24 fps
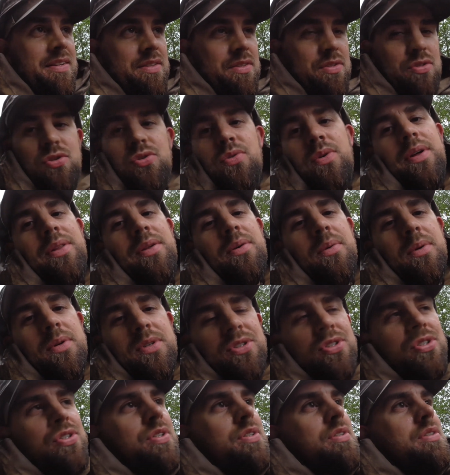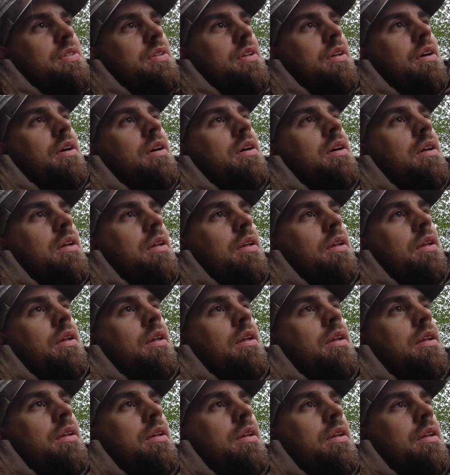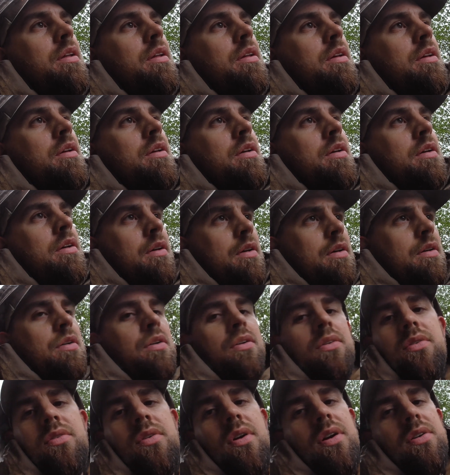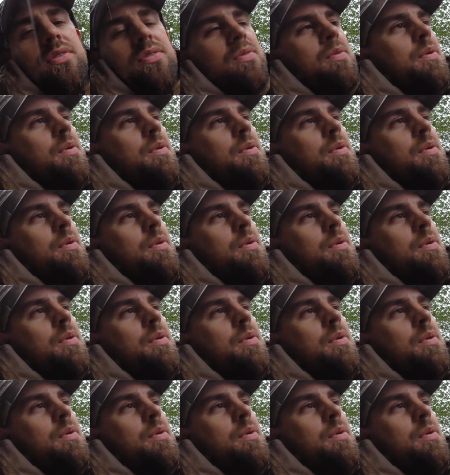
2 other ones just across